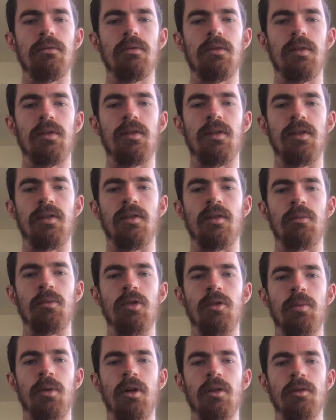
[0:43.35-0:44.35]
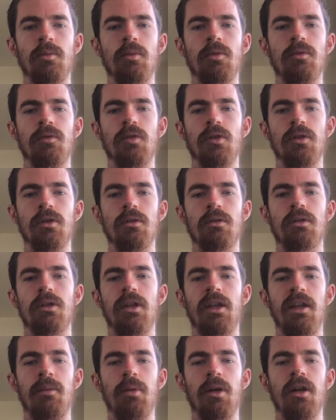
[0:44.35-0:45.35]
system responsible for
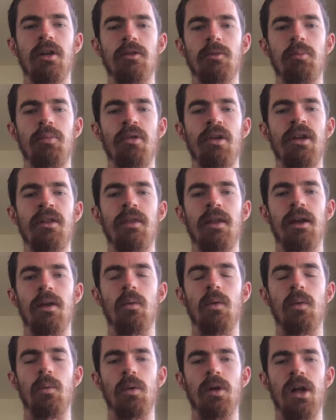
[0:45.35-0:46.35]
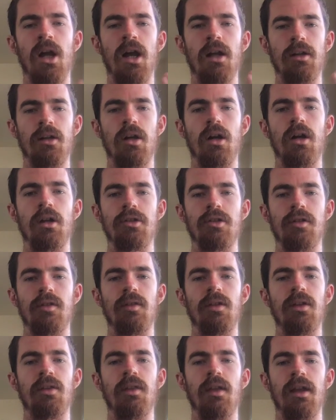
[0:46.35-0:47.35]
keeping us breathing when we're not
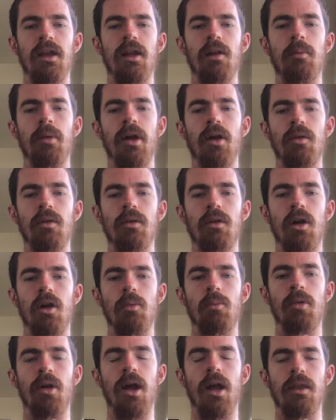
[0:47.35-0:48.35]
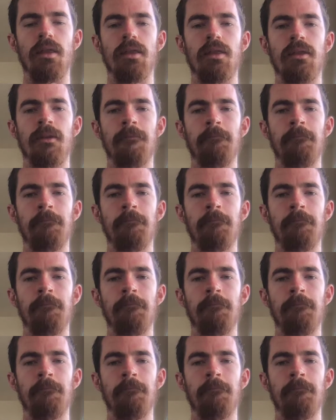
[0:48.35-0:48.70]
consciously thinking about our breath.